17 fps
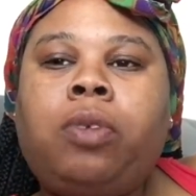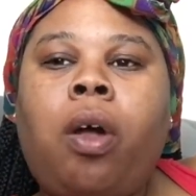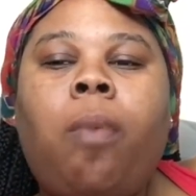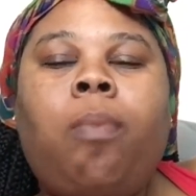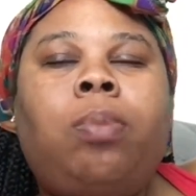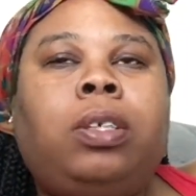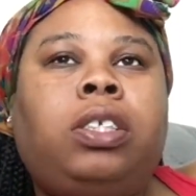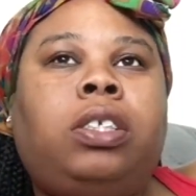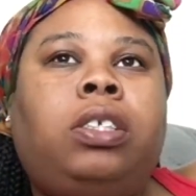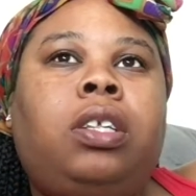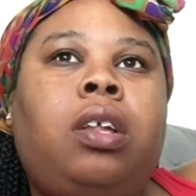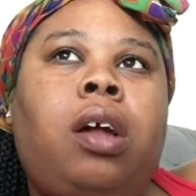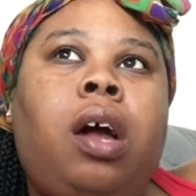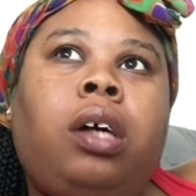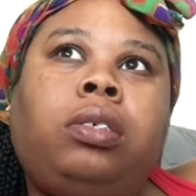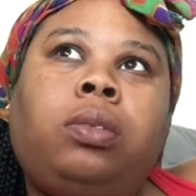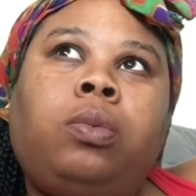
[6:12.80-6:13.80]
But
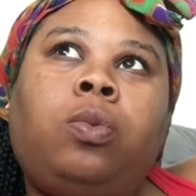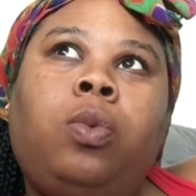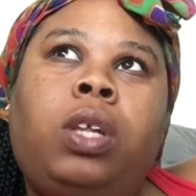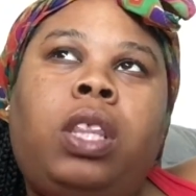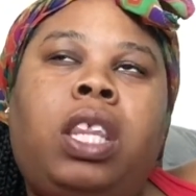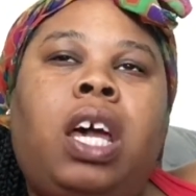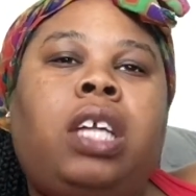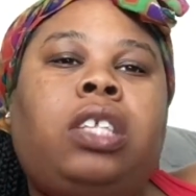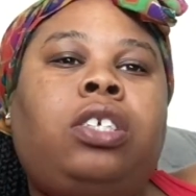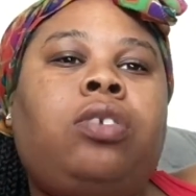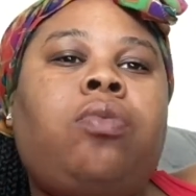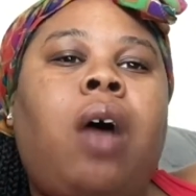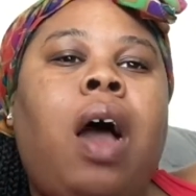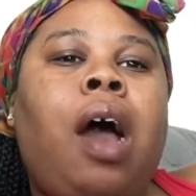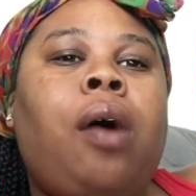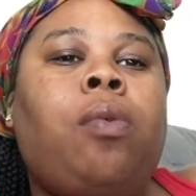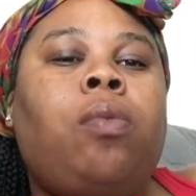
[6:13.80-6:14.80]
with that too,
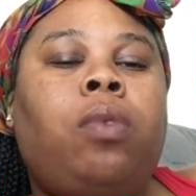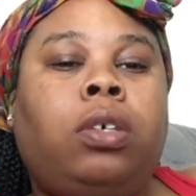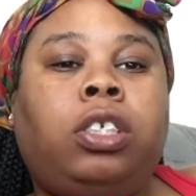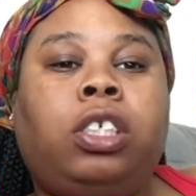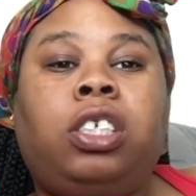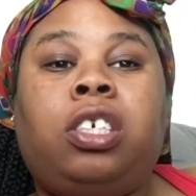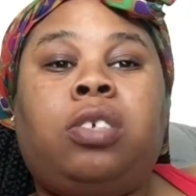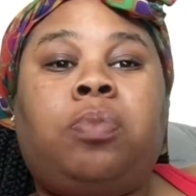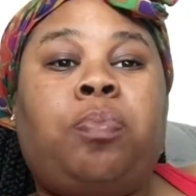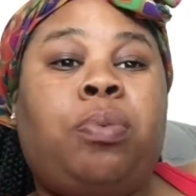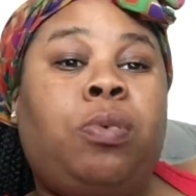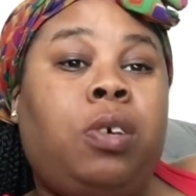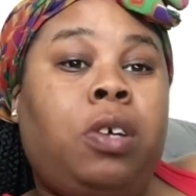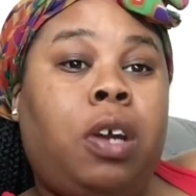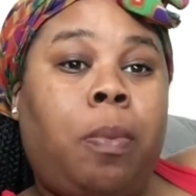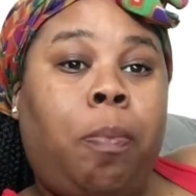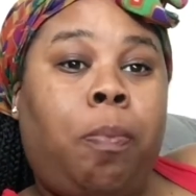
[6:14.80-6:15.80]
I don't want to just
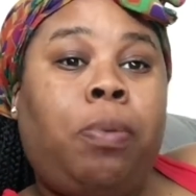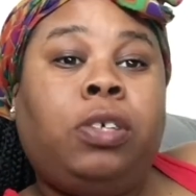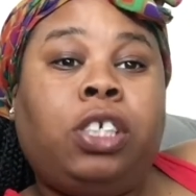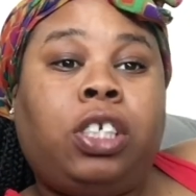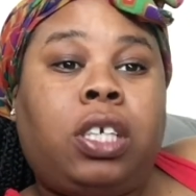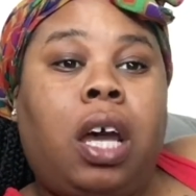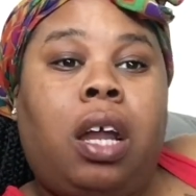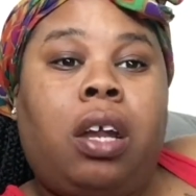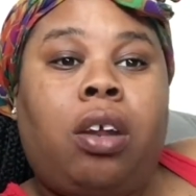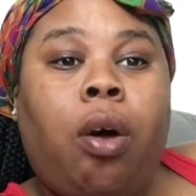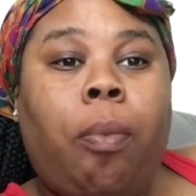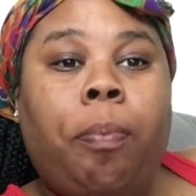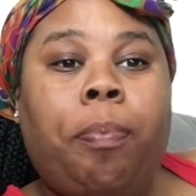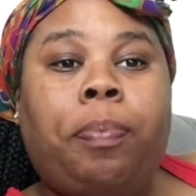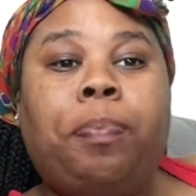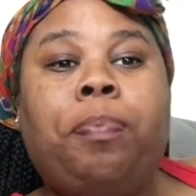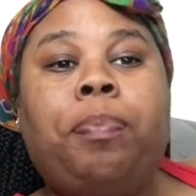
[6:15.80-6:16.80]
put push out
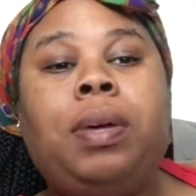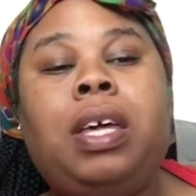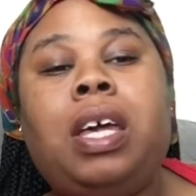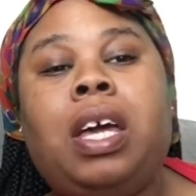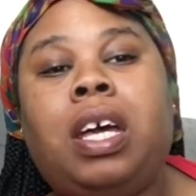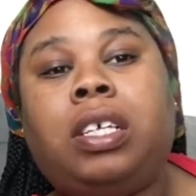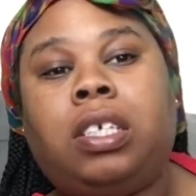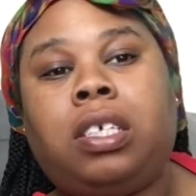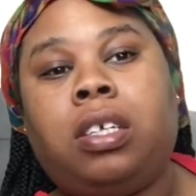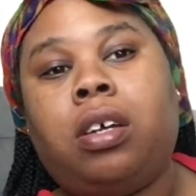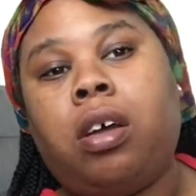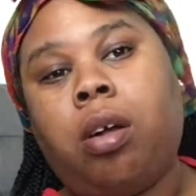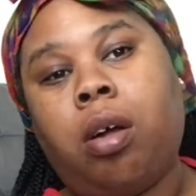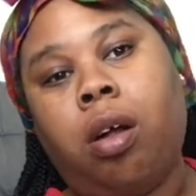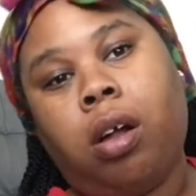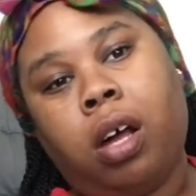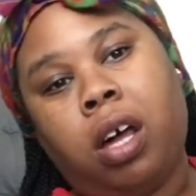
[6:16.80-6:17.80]
no BS
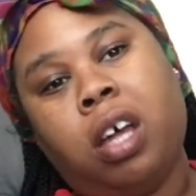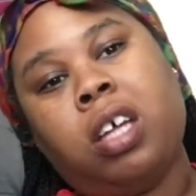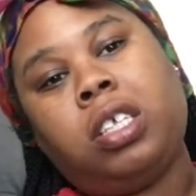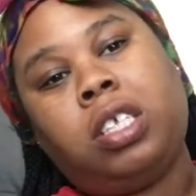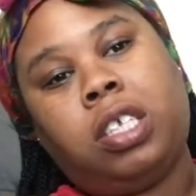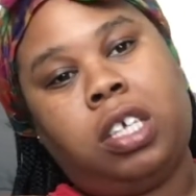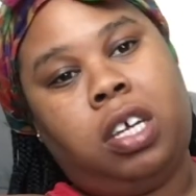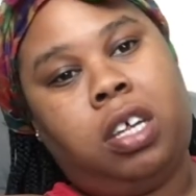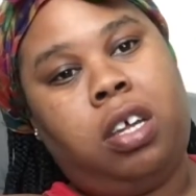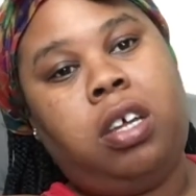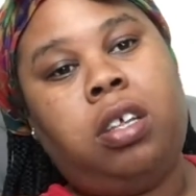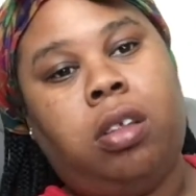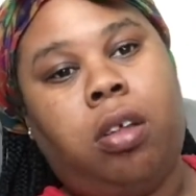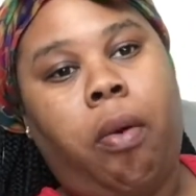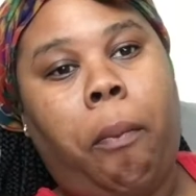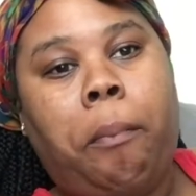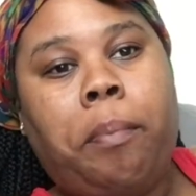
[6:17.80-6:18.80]
content either.